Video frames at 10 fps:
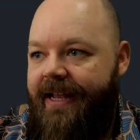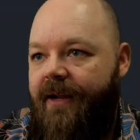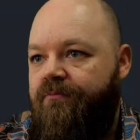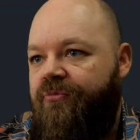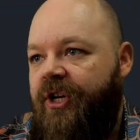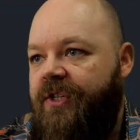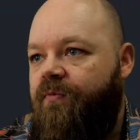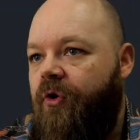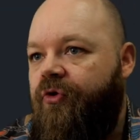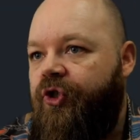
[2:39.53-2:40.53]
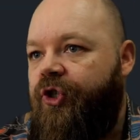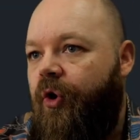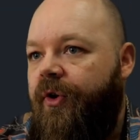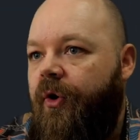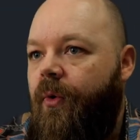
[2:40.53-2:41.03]
And I just want to
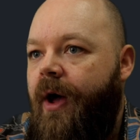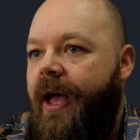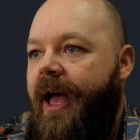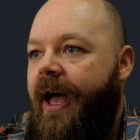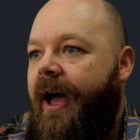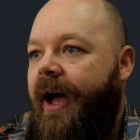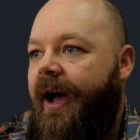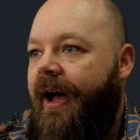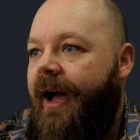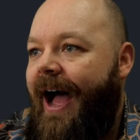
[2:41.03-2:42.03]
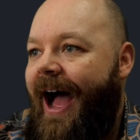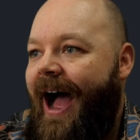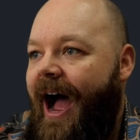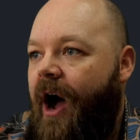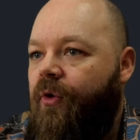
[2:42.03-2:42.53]
show you
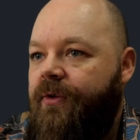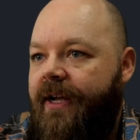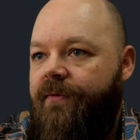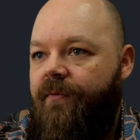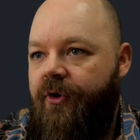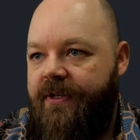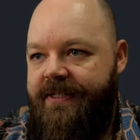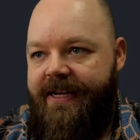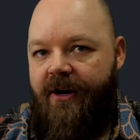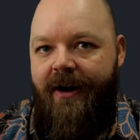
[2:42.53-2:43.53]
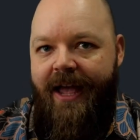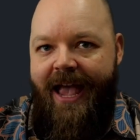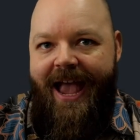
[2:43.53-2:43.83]
how that works here